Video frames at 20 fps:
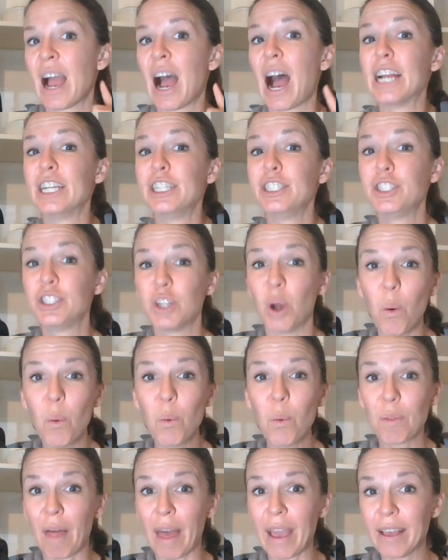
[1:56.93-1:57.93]
I
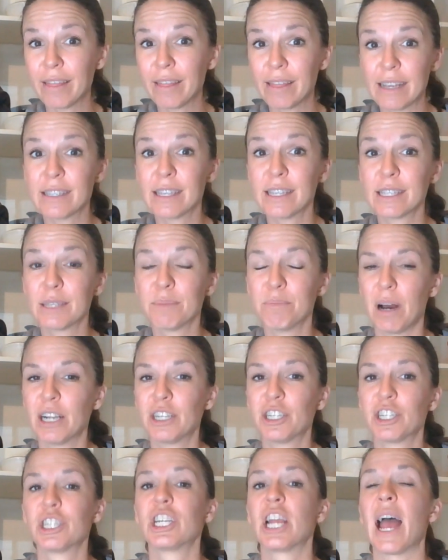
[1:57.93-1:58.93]
don't like this as
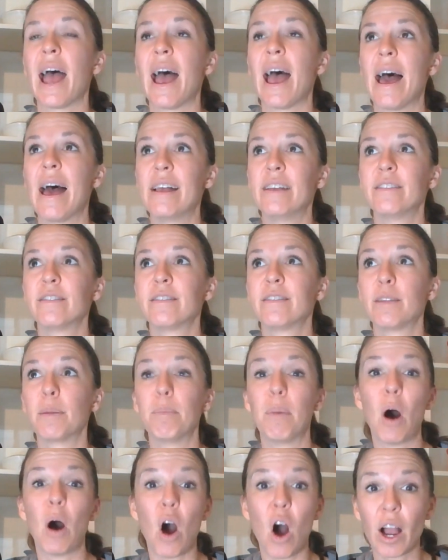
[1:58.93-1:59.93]
much as the
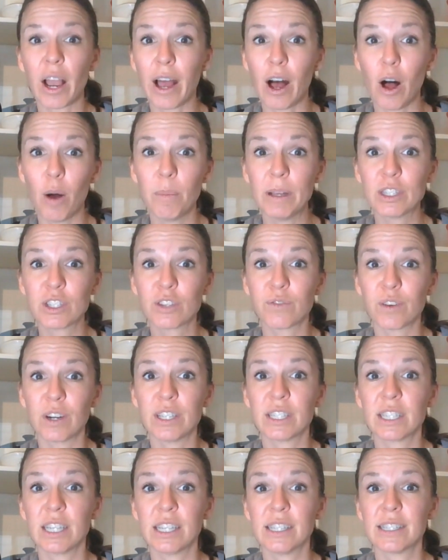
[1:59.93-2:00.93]
POC helmets, for
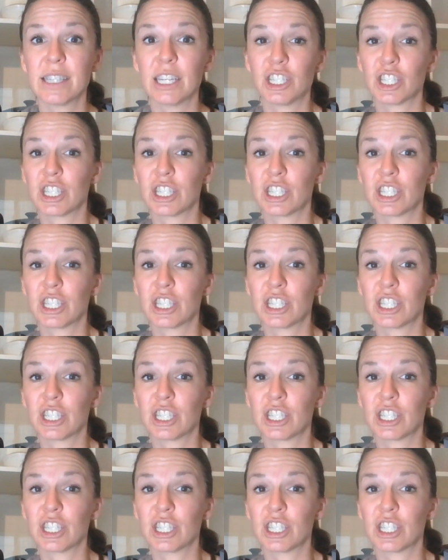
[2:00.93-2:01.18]
instance, that